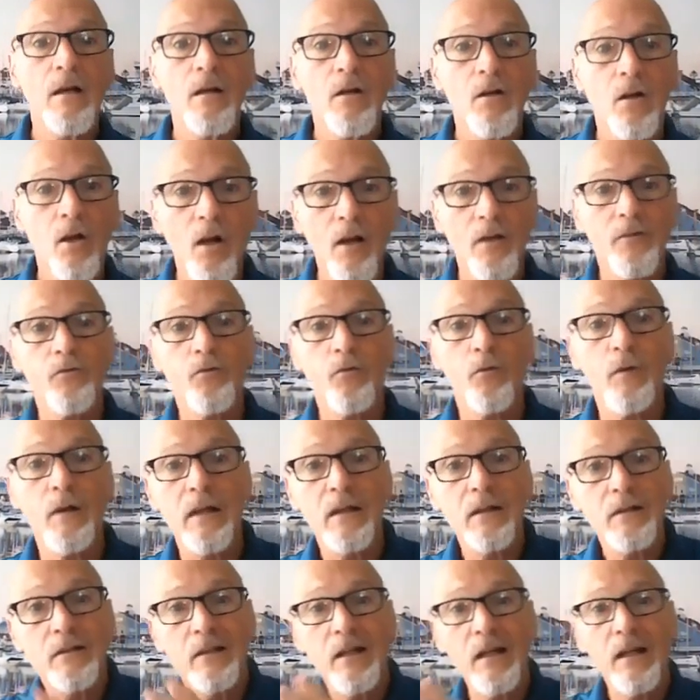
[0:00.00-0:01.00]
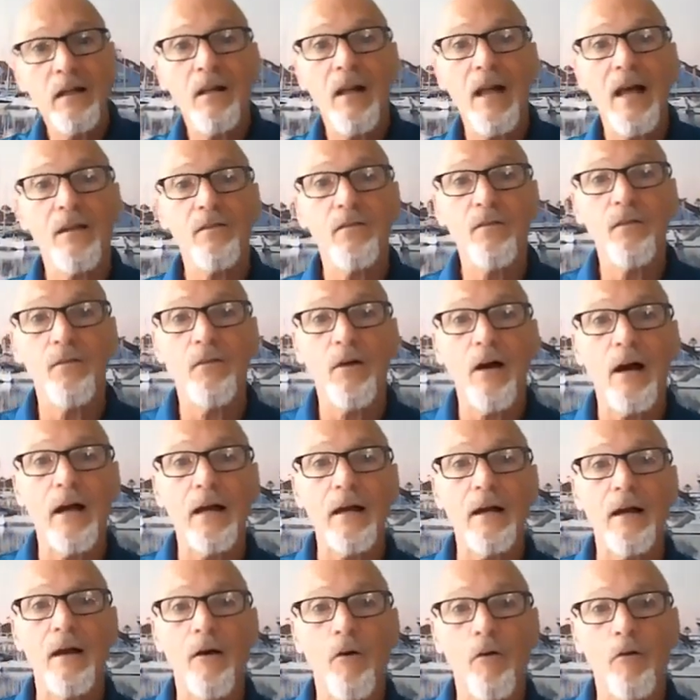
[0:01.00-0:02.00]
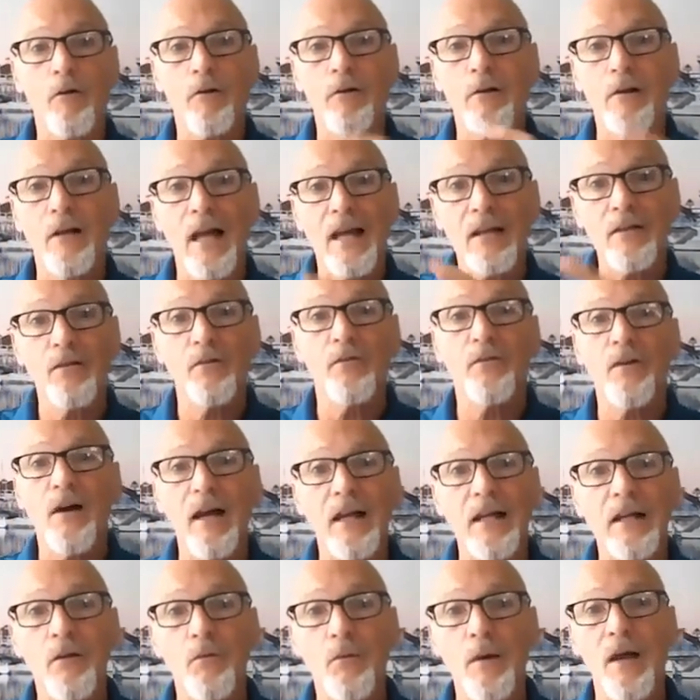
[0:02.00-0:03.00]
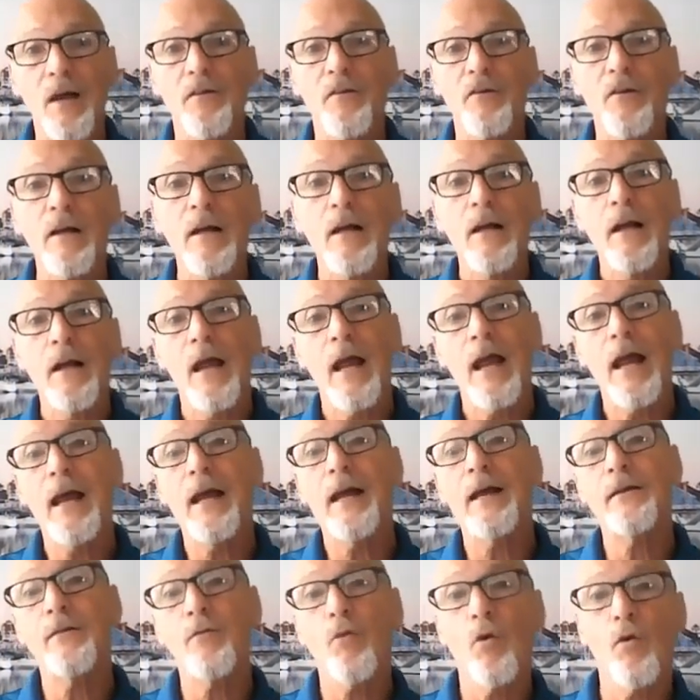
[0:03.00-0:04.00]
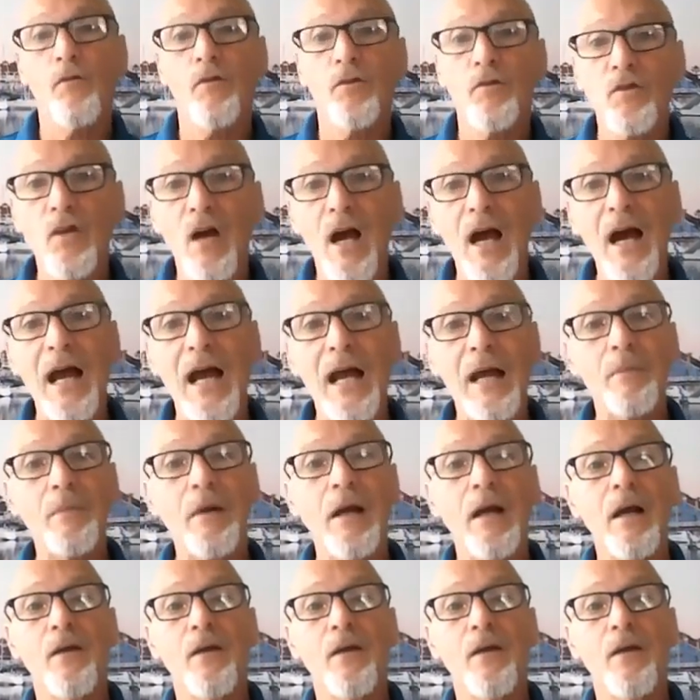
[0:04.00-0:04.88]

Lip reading: cluster it, declassify or classify it rather, and over time